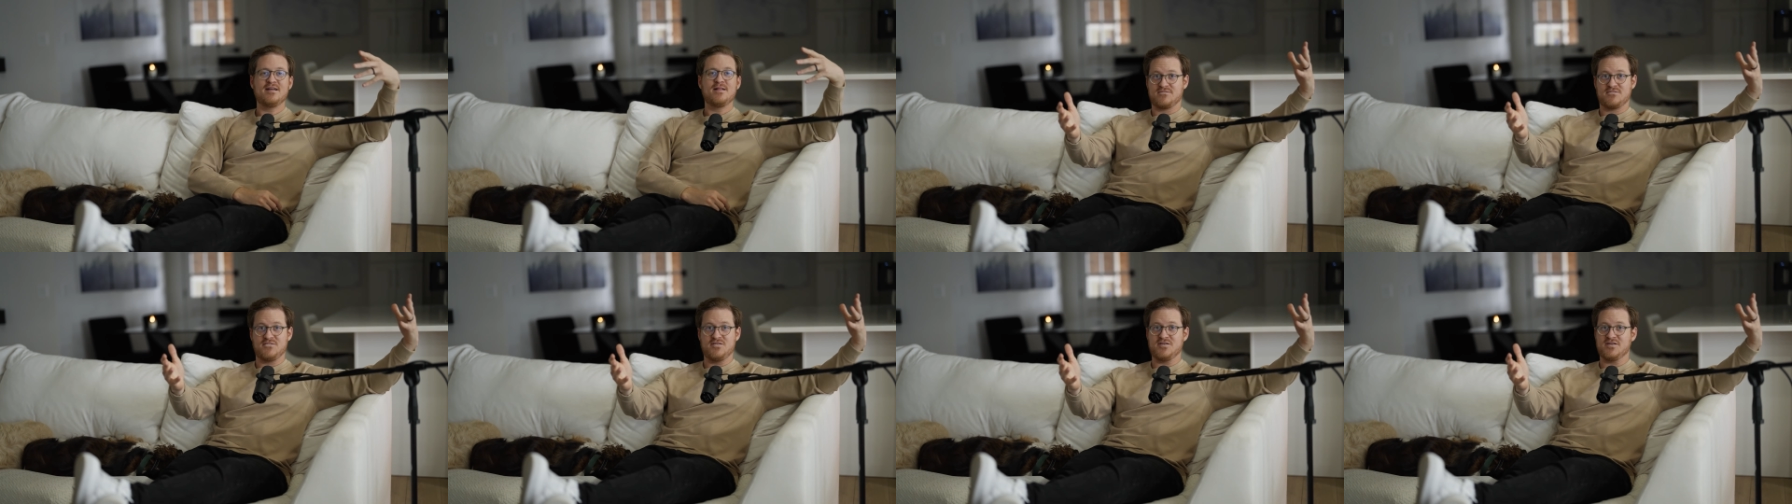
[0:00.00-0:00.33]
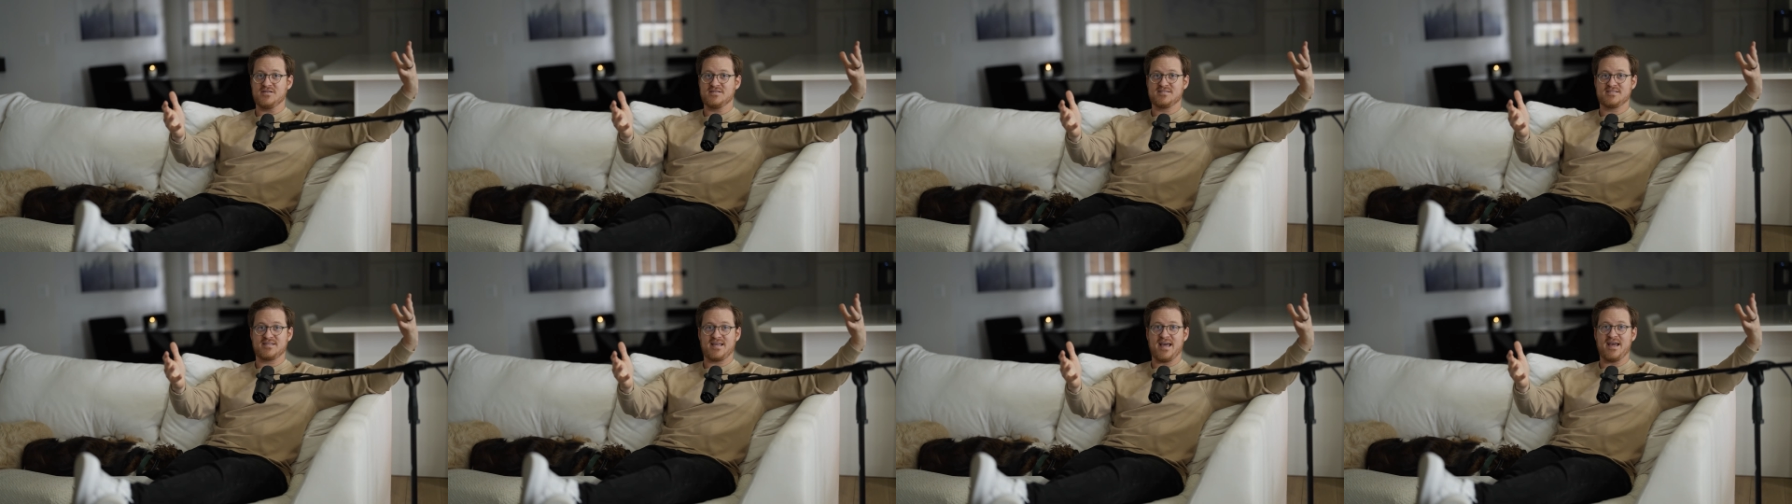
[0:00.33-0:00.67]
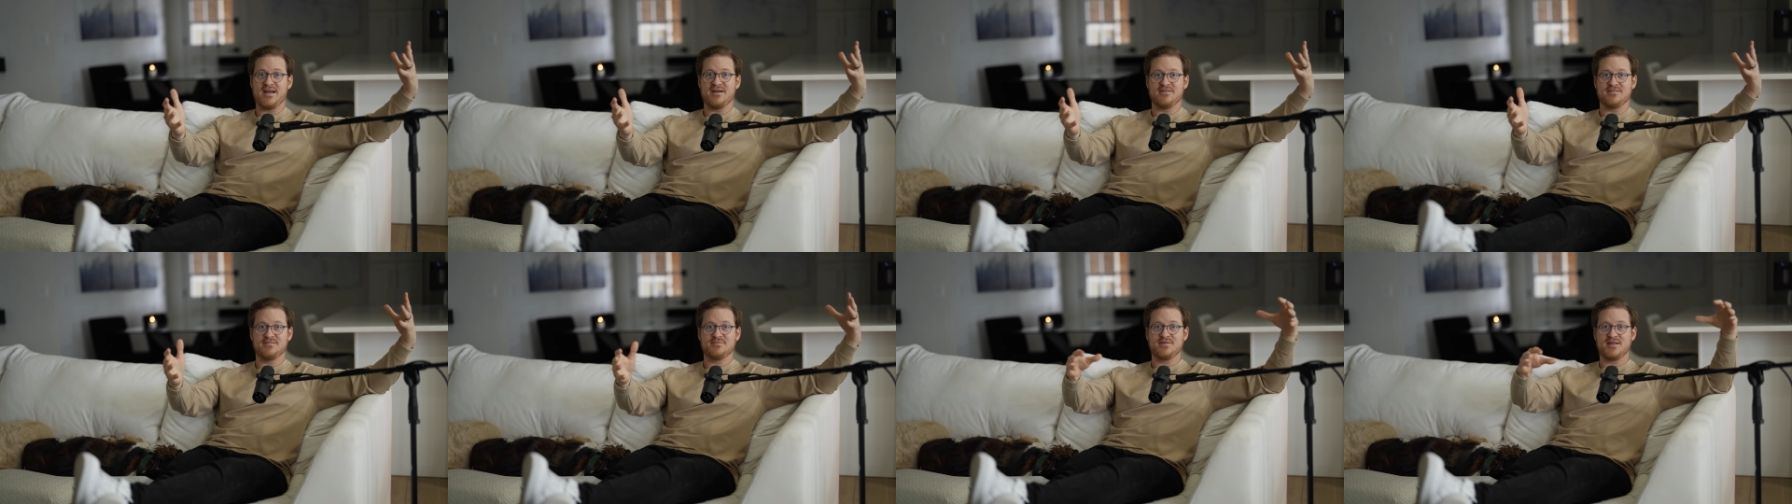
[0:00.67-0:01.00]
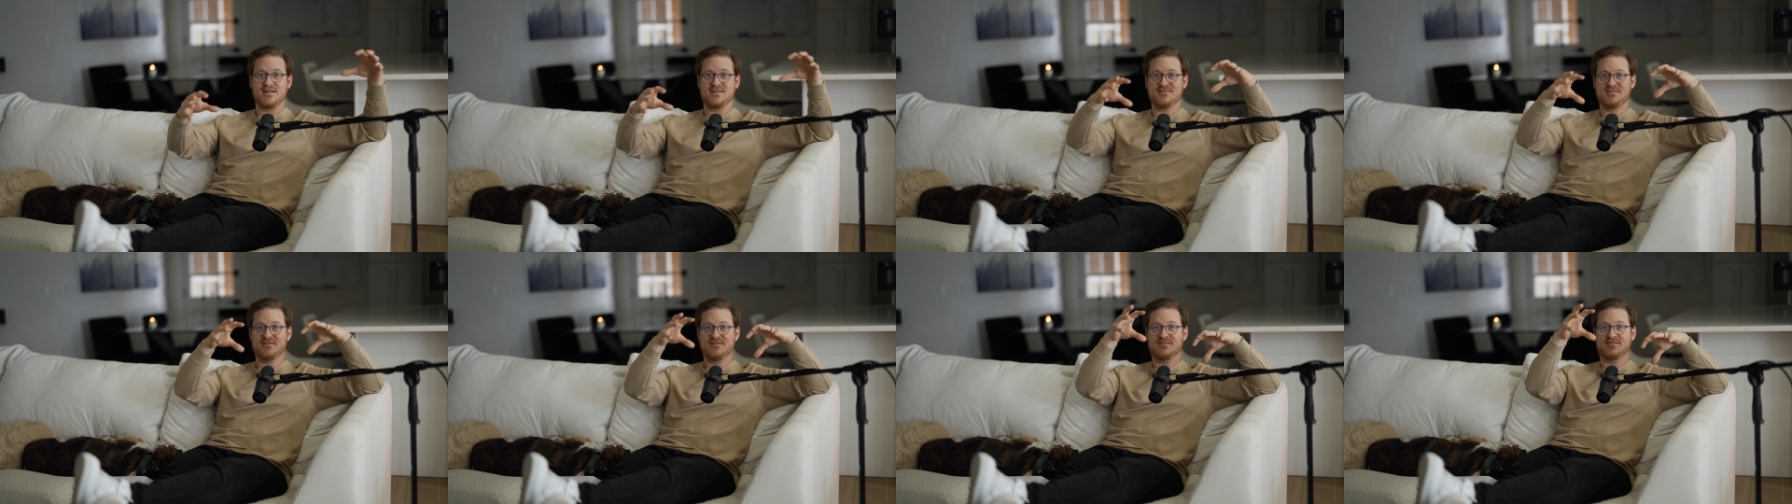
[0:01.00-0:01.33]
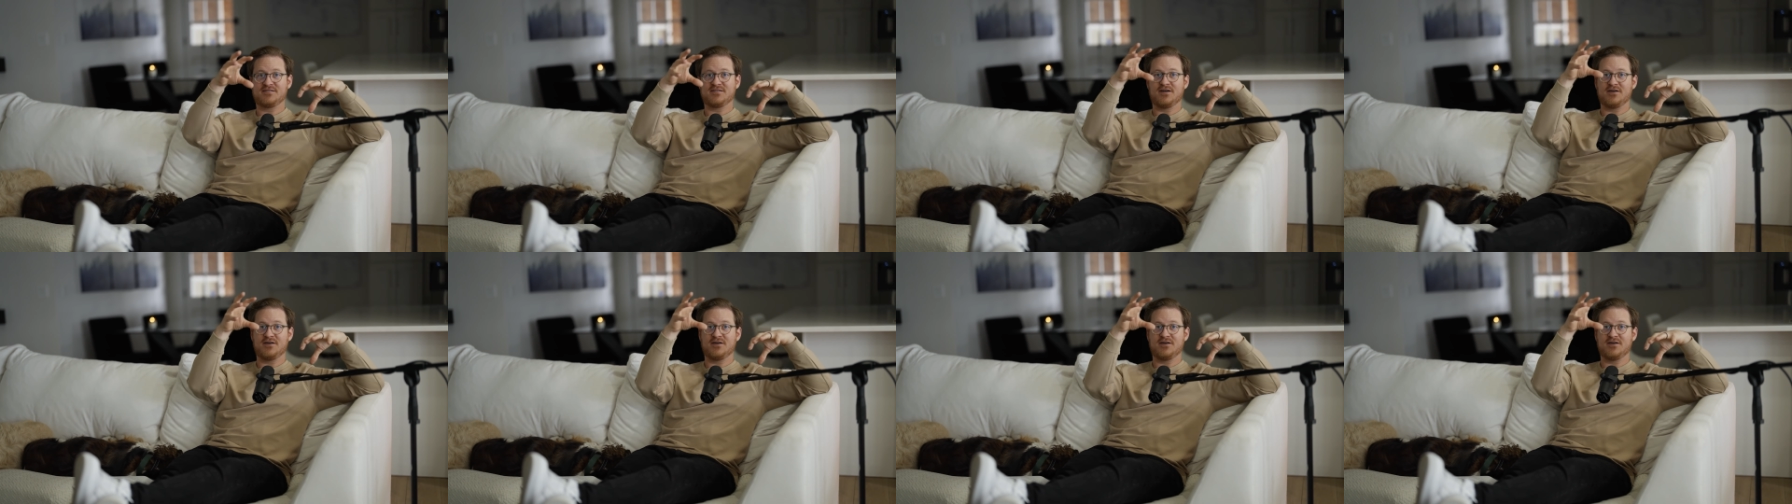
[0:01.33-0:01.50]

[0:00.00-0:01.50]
You could scale because you just